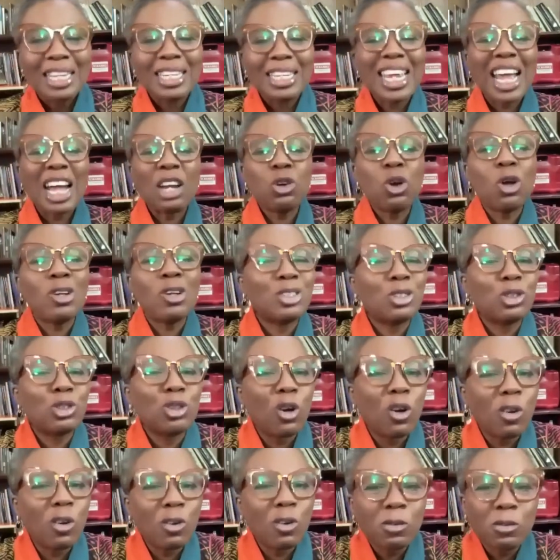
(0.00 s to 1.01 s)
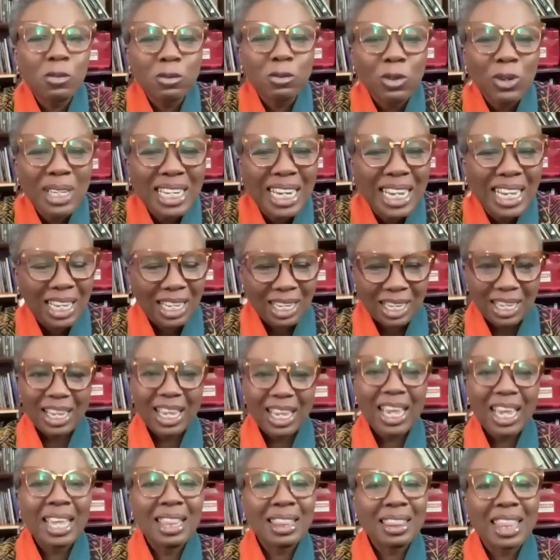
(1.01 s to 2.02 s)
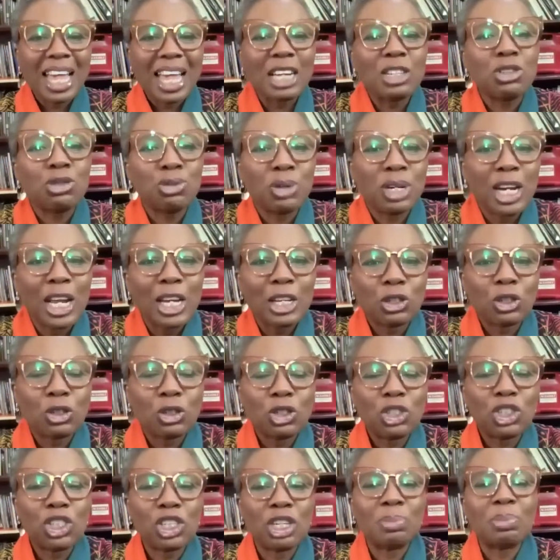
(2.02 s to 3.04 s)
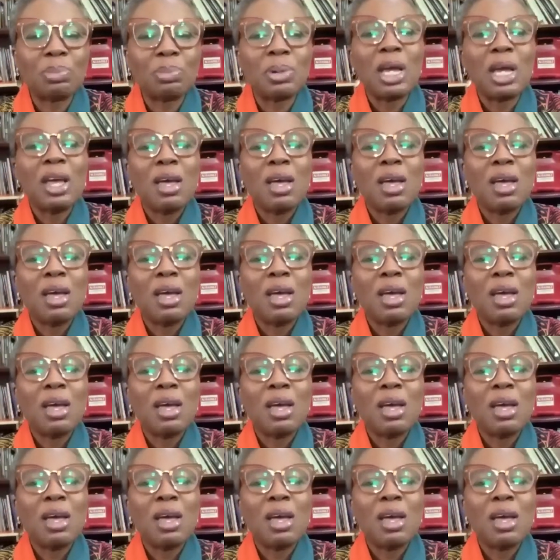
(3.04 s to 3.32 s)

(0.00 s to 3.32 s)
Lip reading: they are not so fully in that relationship